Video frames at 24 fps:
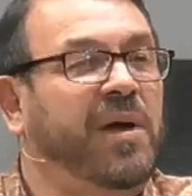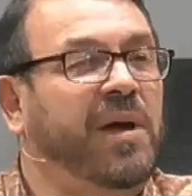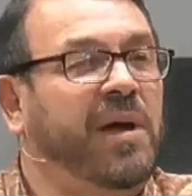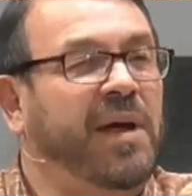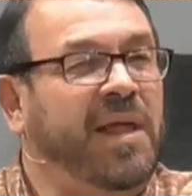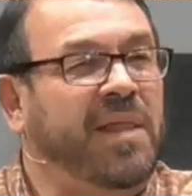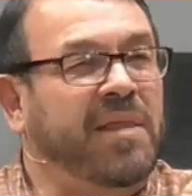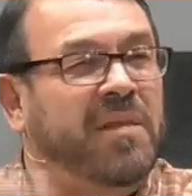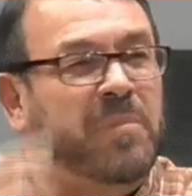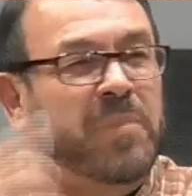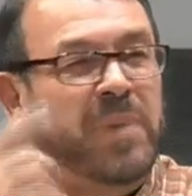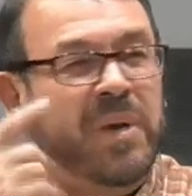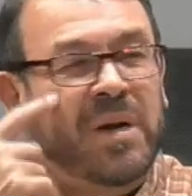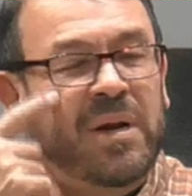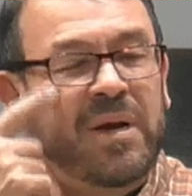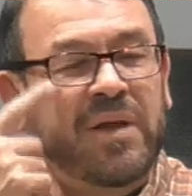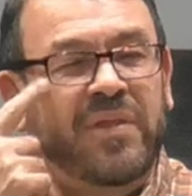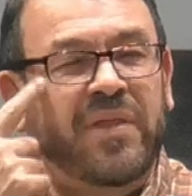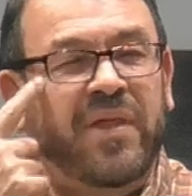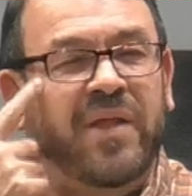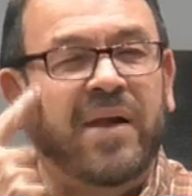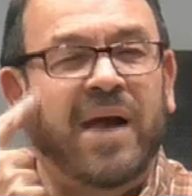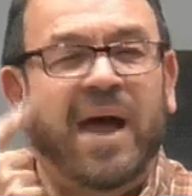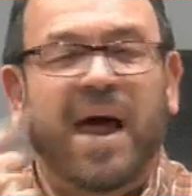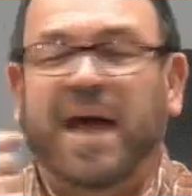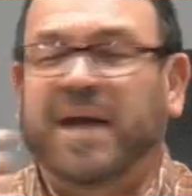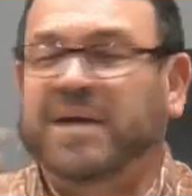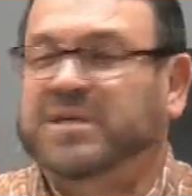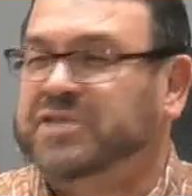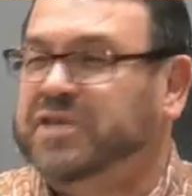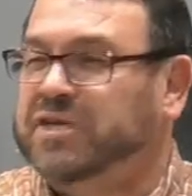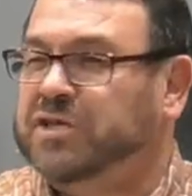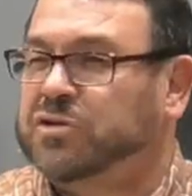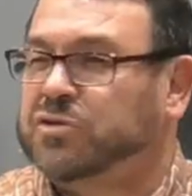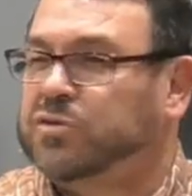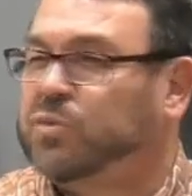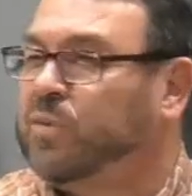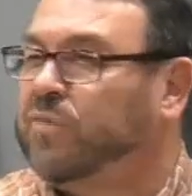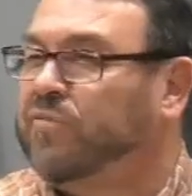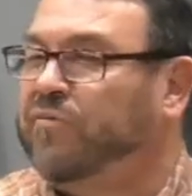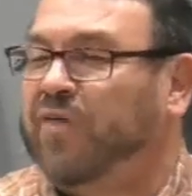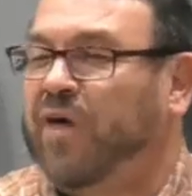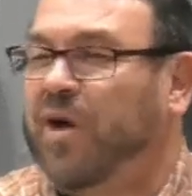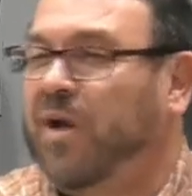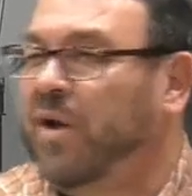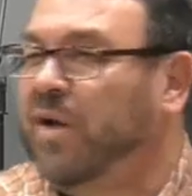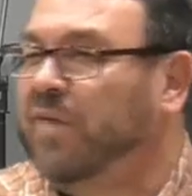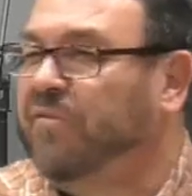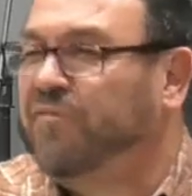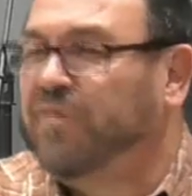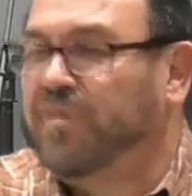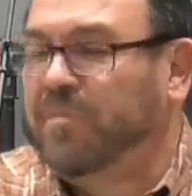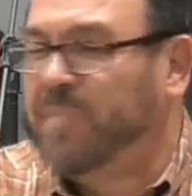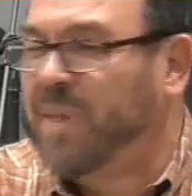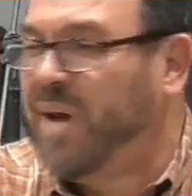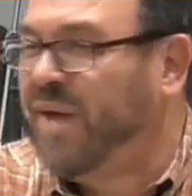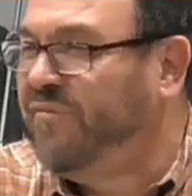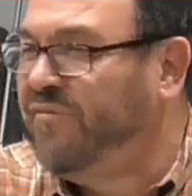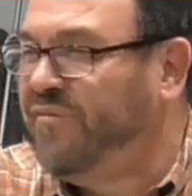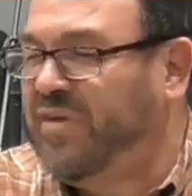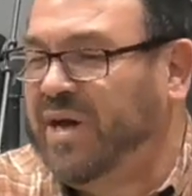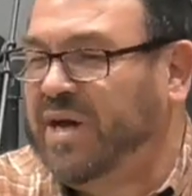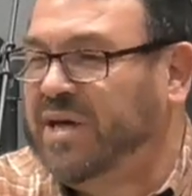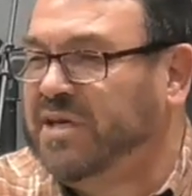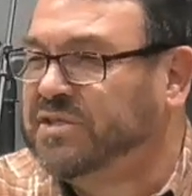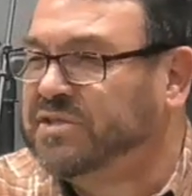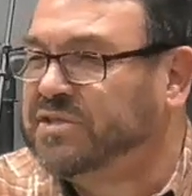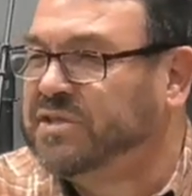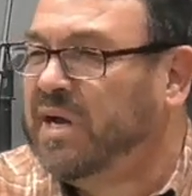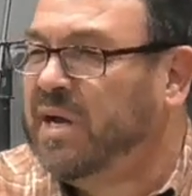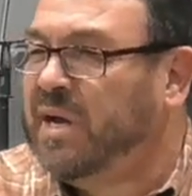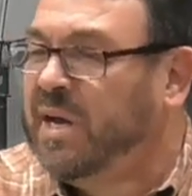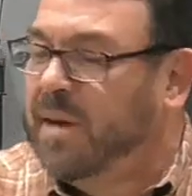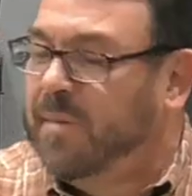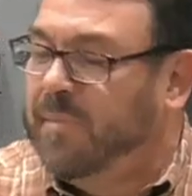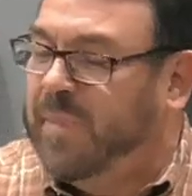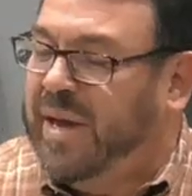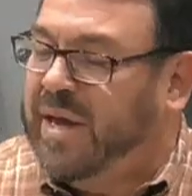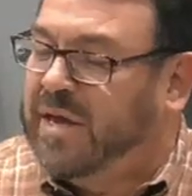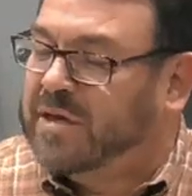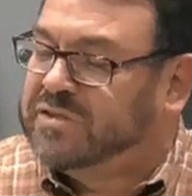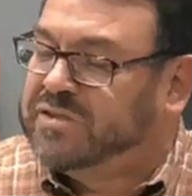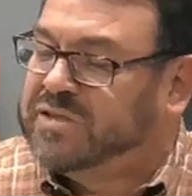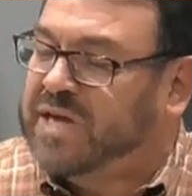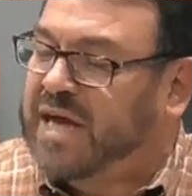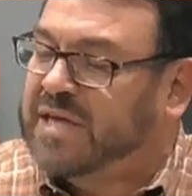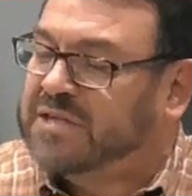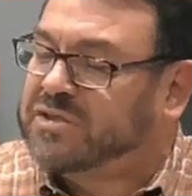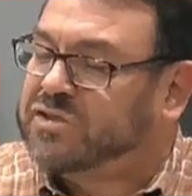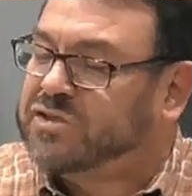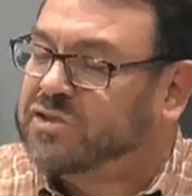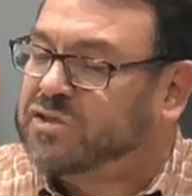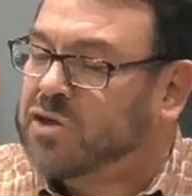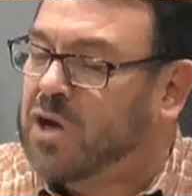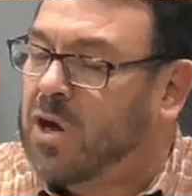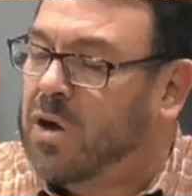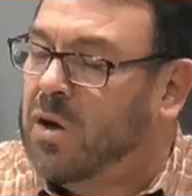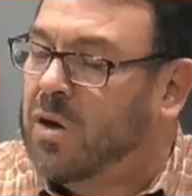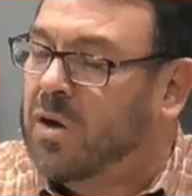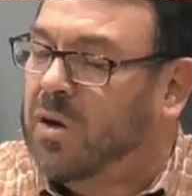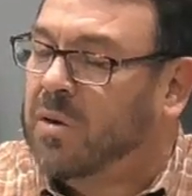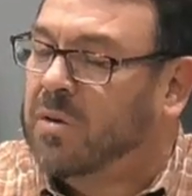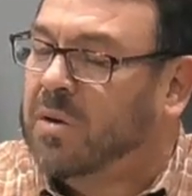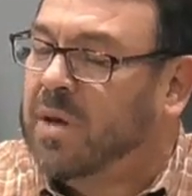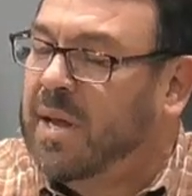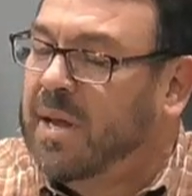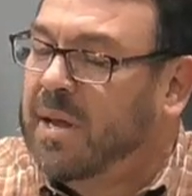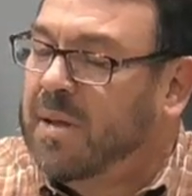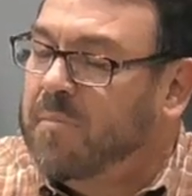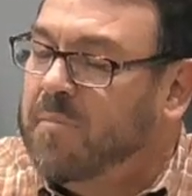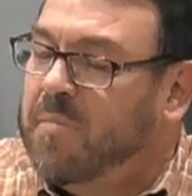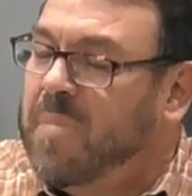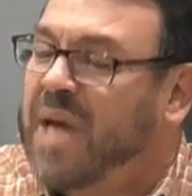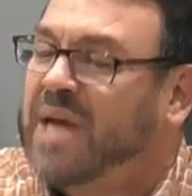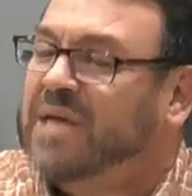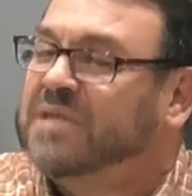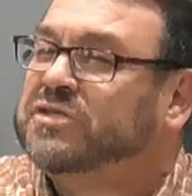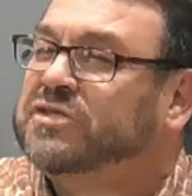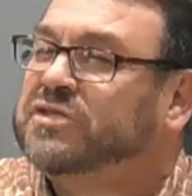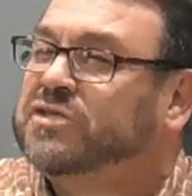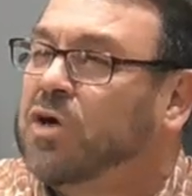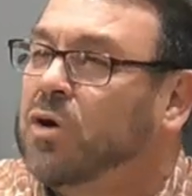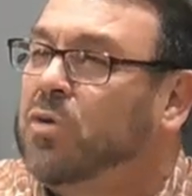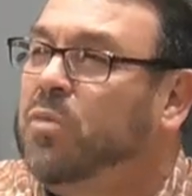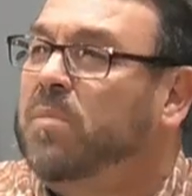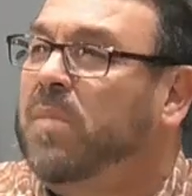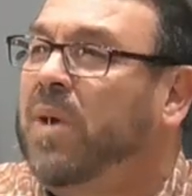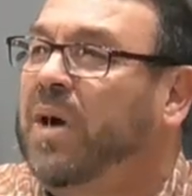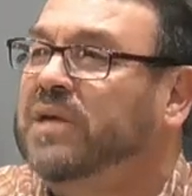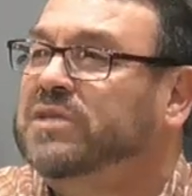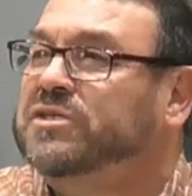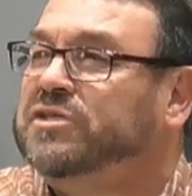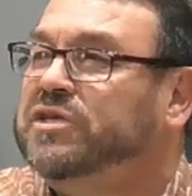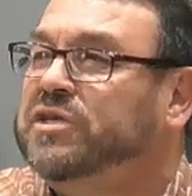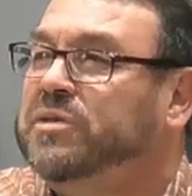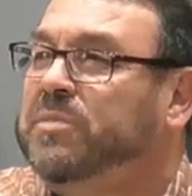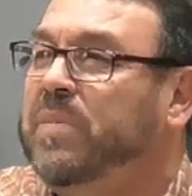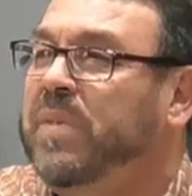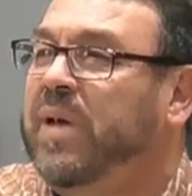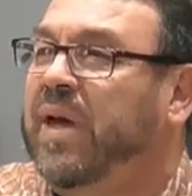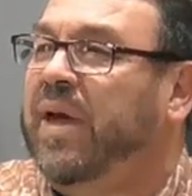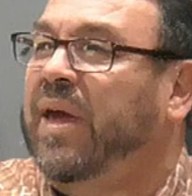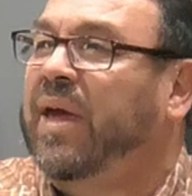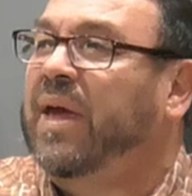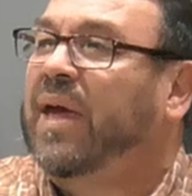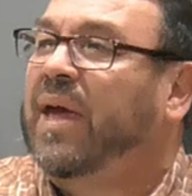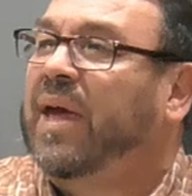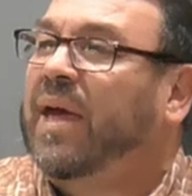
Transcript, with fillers: in the middle of the night, tears were falling from my face because that song meant so much to me.